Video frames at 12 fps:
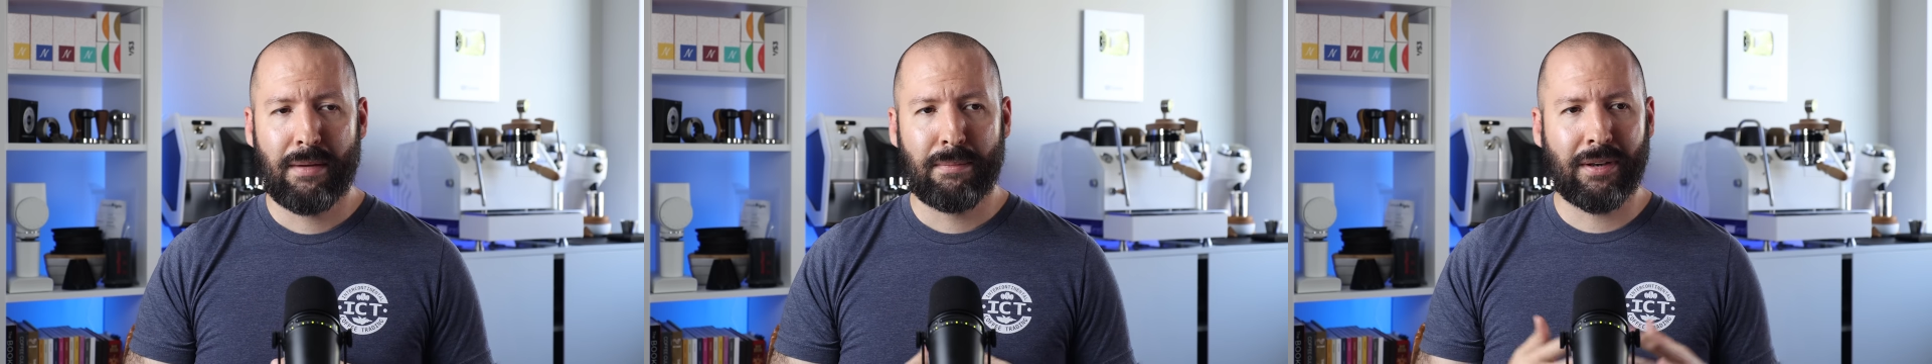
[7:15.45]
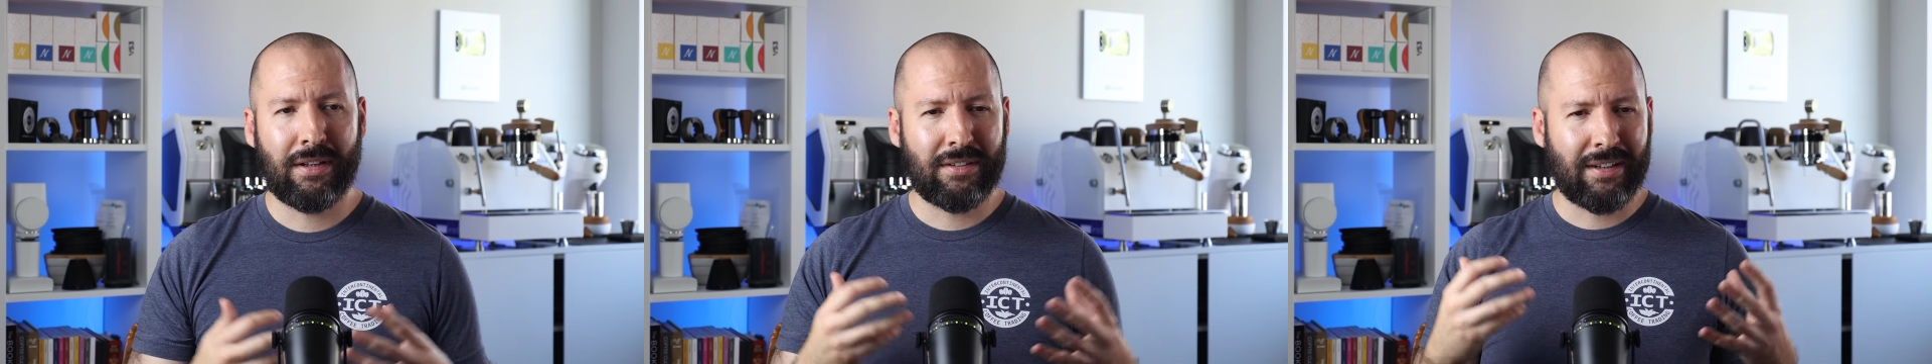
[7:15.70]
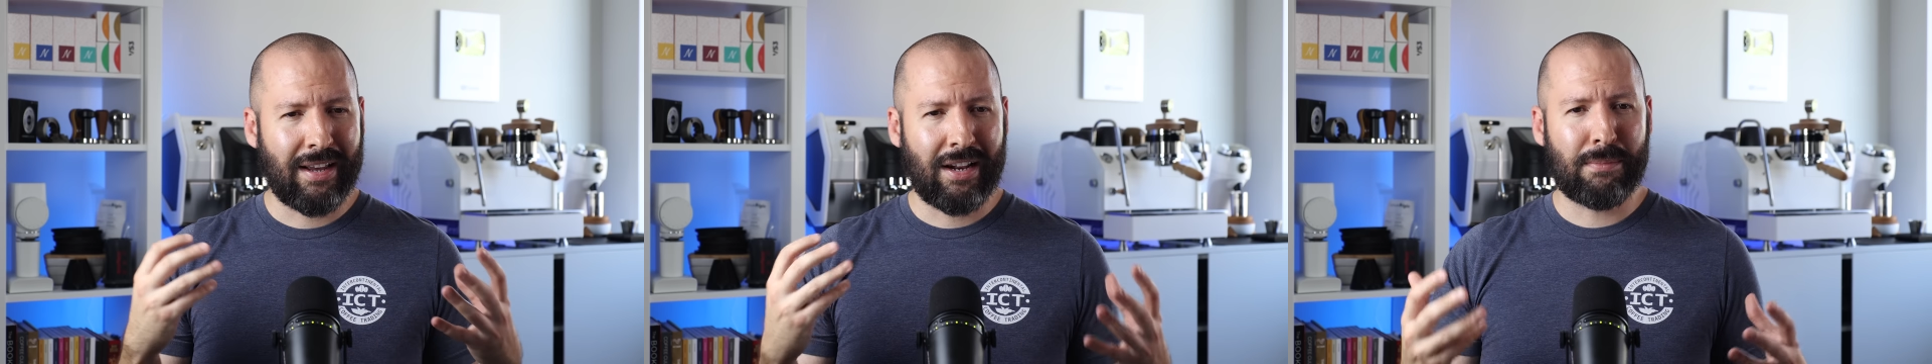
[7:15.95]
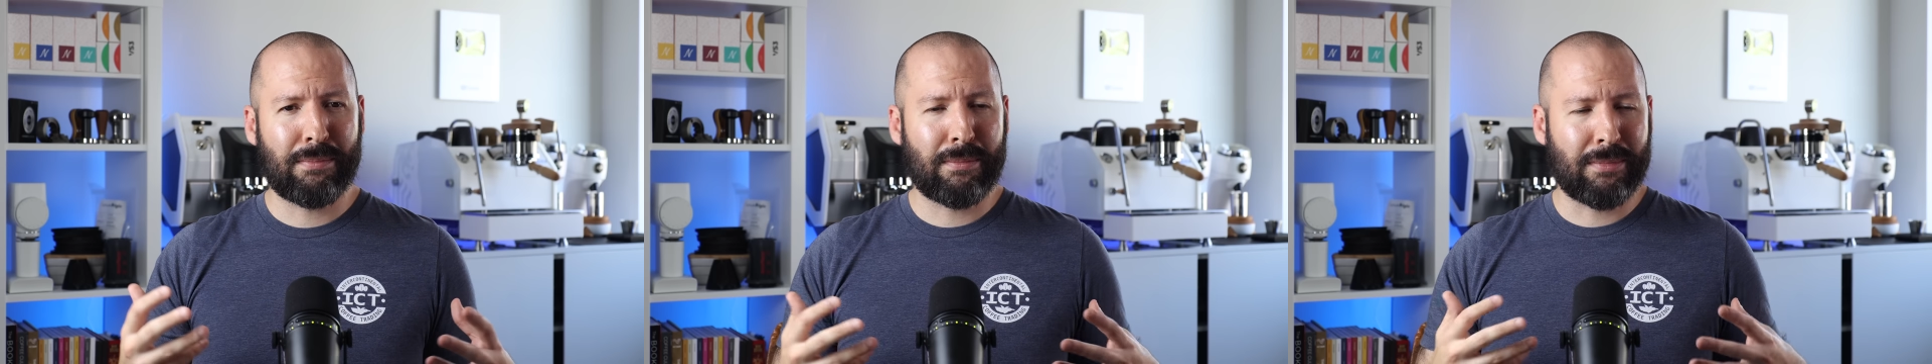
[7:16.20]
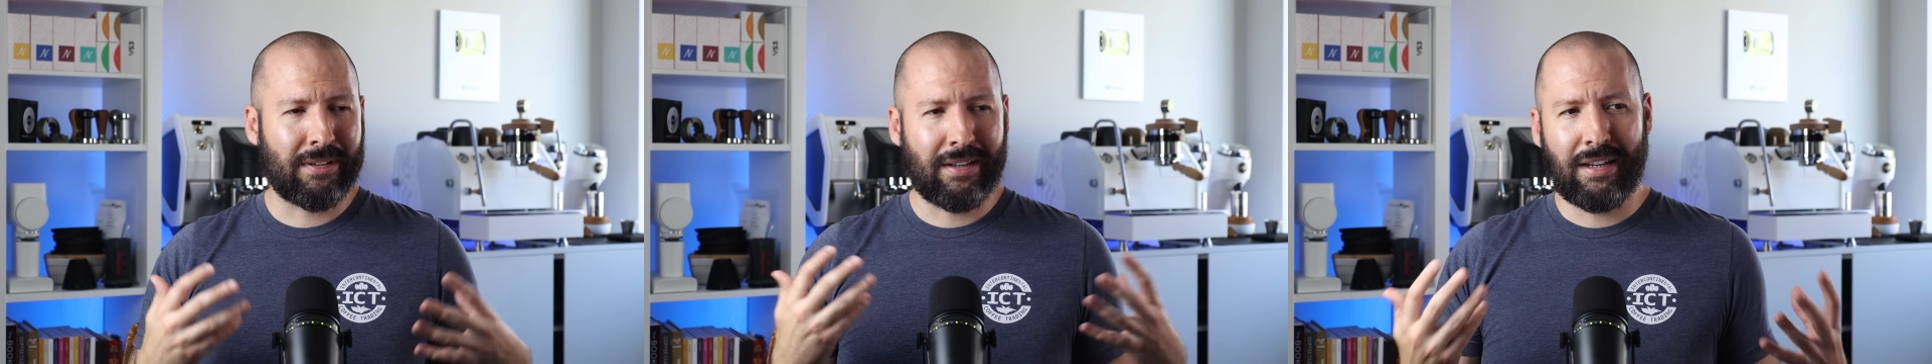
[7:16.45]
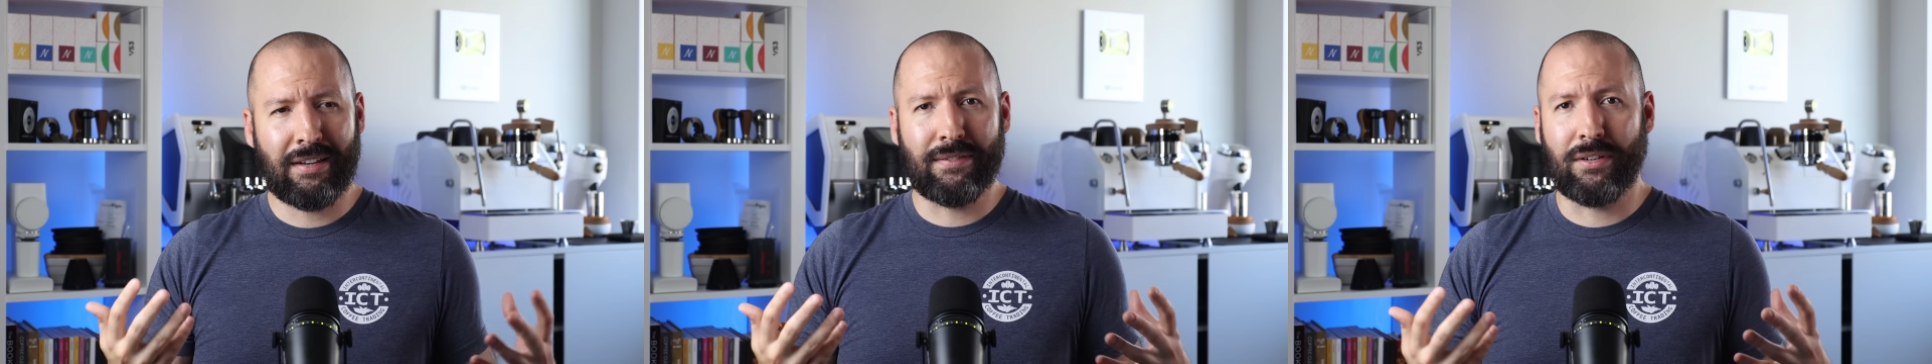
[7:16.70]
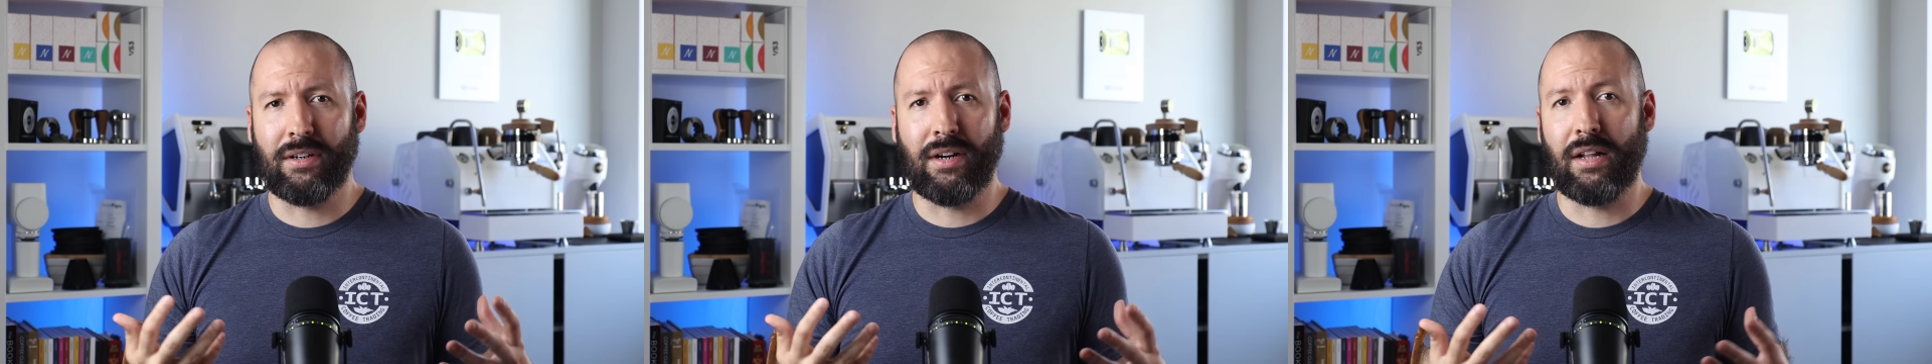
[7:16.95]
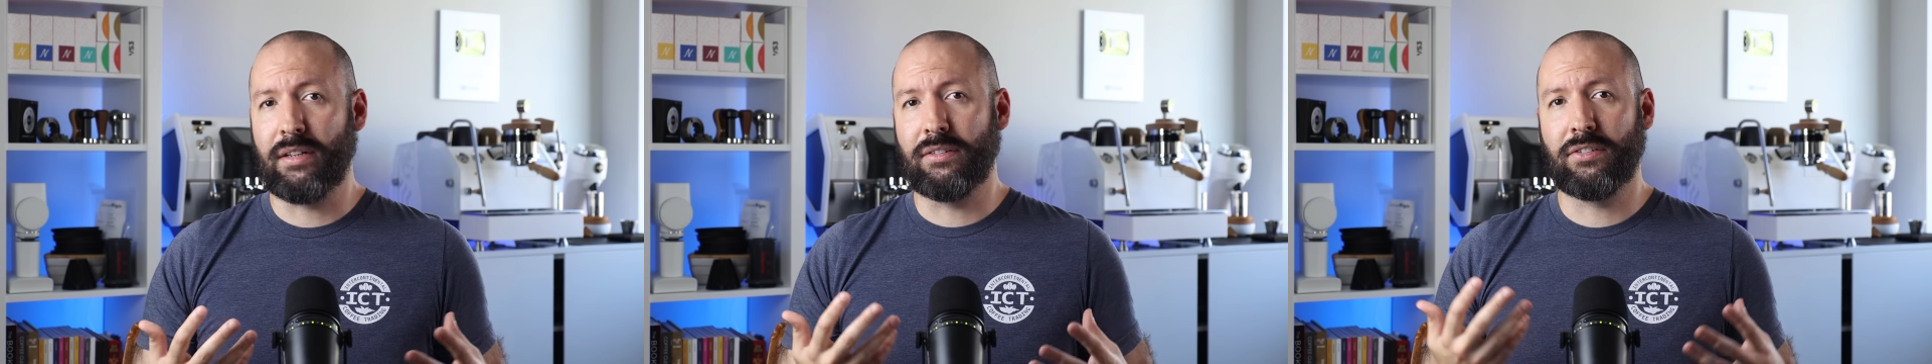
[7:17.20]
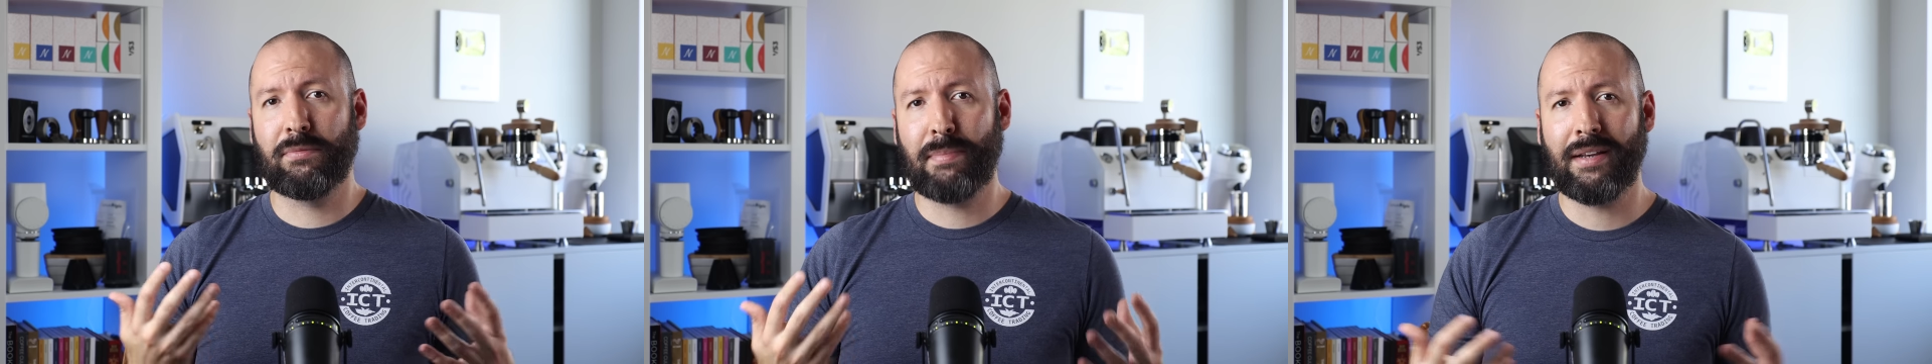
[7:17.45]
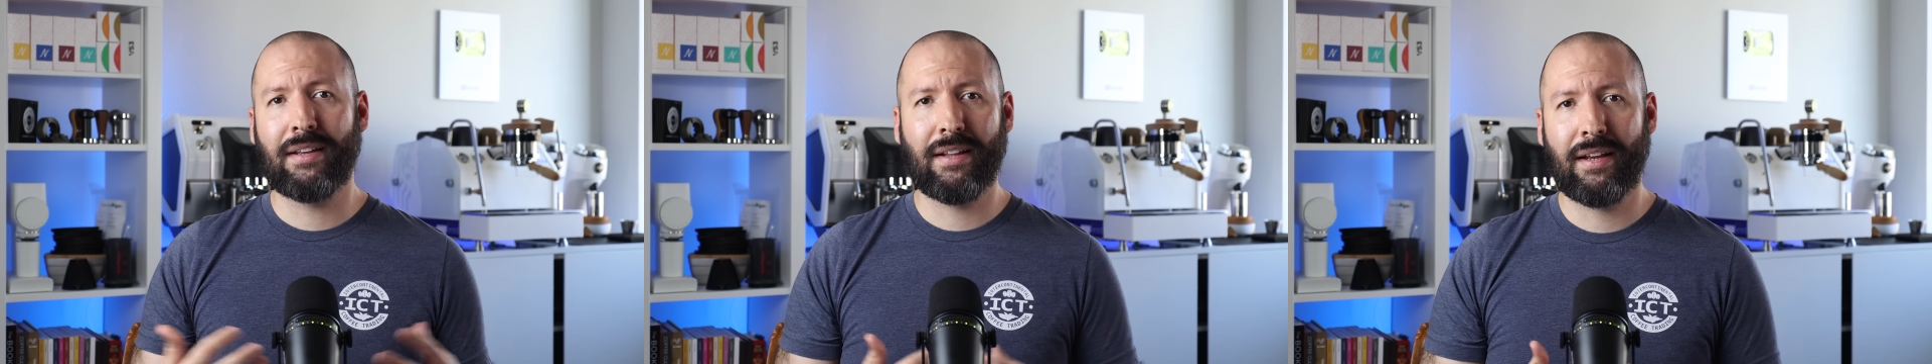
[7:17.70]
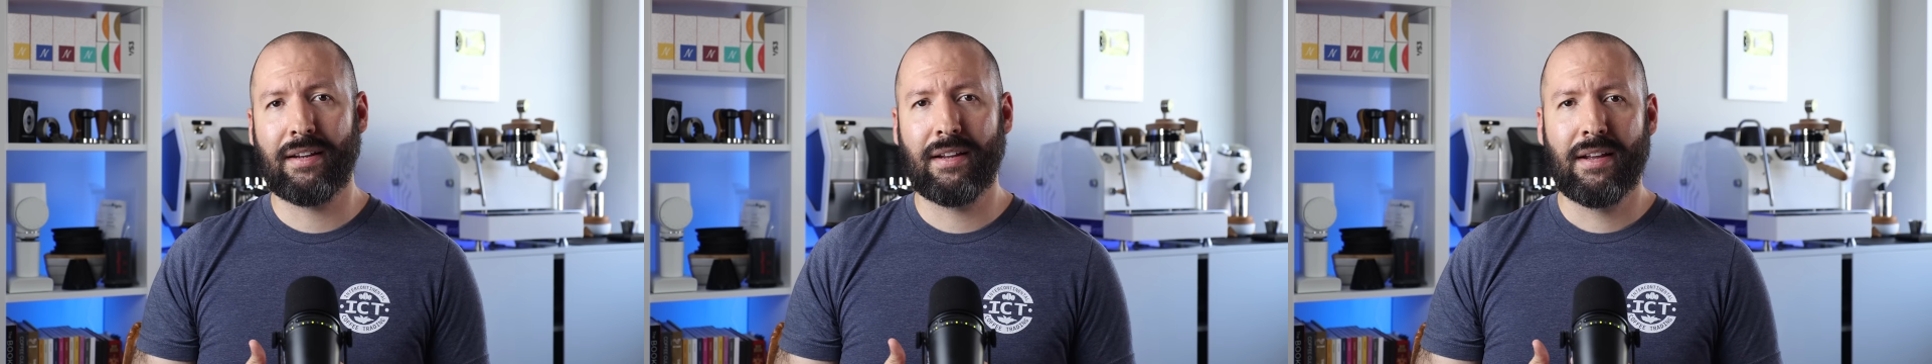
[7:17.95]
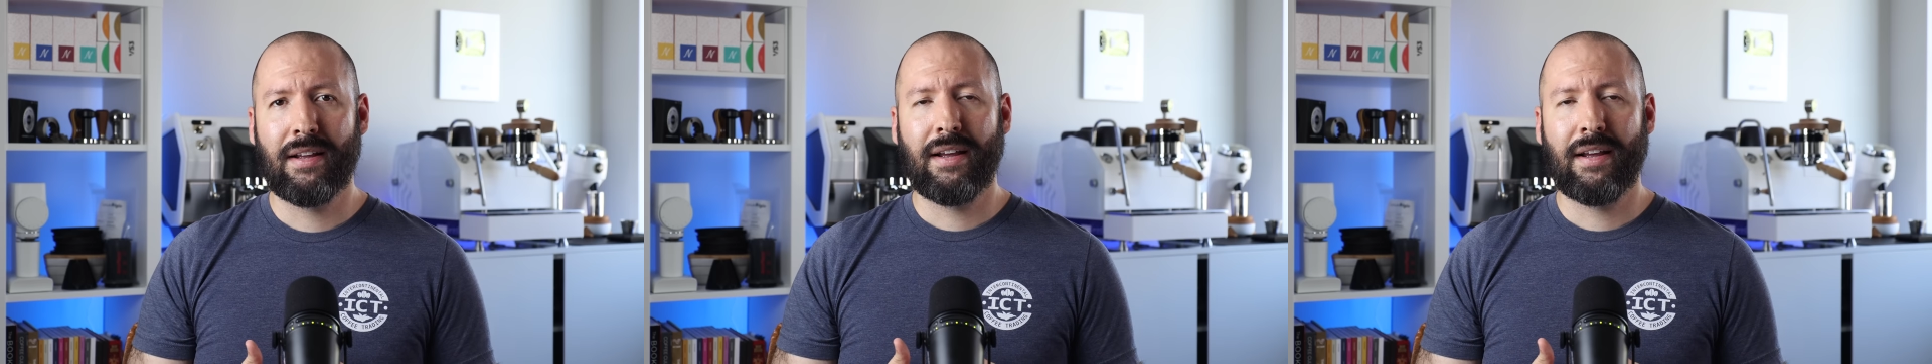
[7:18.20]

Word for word: because I can't help but believe, or at least speculate,